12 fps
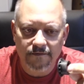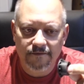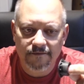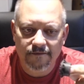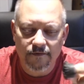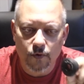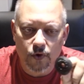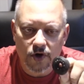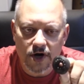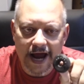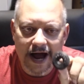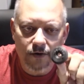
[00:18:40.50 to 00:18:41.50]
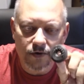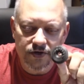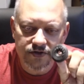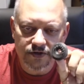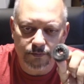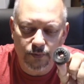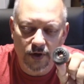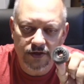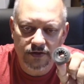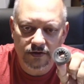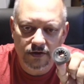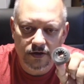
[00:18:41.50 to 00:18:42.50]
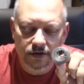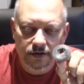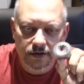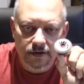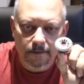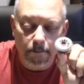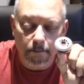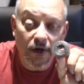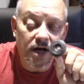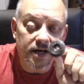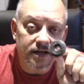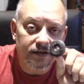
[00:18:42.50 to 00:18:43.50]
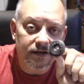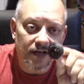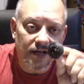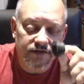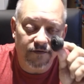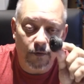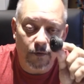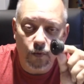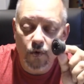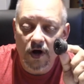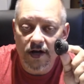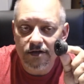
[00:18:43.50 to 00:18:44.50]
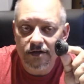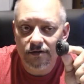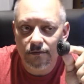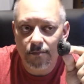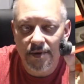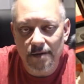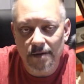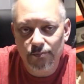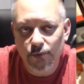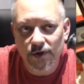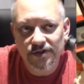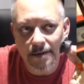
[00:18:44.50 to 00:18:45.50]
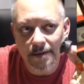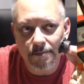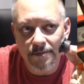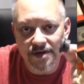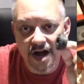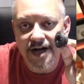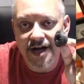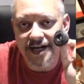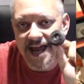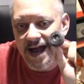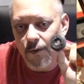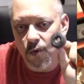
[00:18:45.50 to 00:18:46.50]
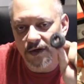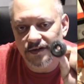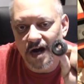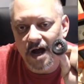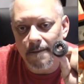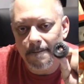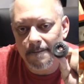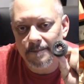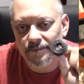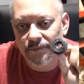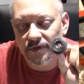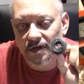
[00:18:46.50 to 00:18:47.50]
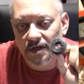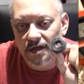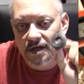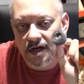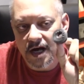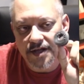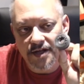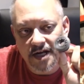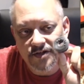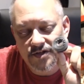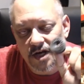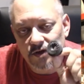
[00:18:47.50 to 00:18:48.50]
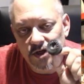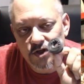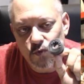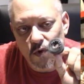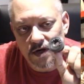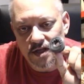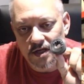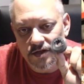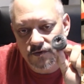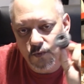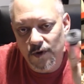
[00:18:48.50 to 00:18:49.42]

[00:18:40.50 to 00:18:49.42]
4 hours to print, but that's for one, but print up 9 at one time. And then I sell each one of these with the